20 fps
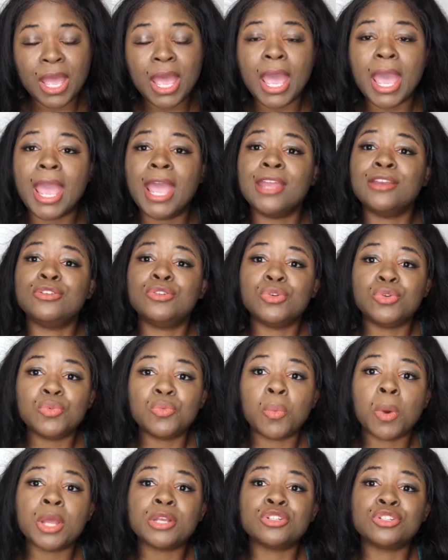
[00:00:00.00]
and do
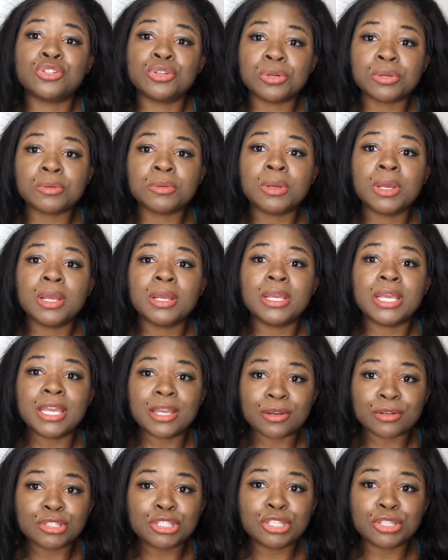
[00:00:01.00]
what you're
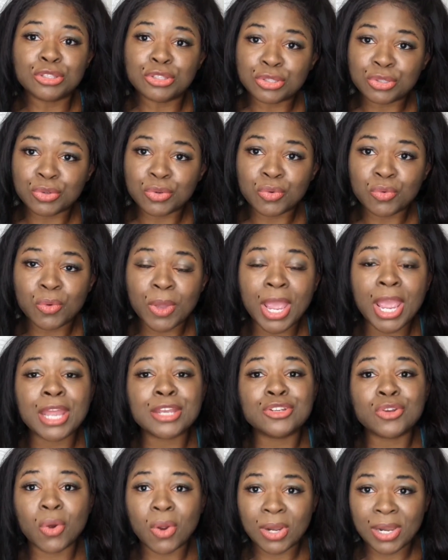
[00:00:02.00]
here to do in
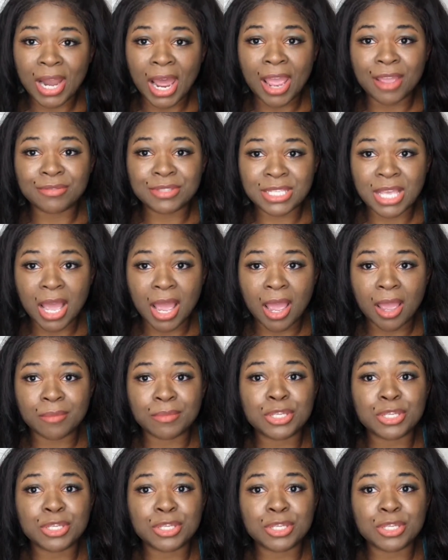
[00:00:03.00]
your lifetime,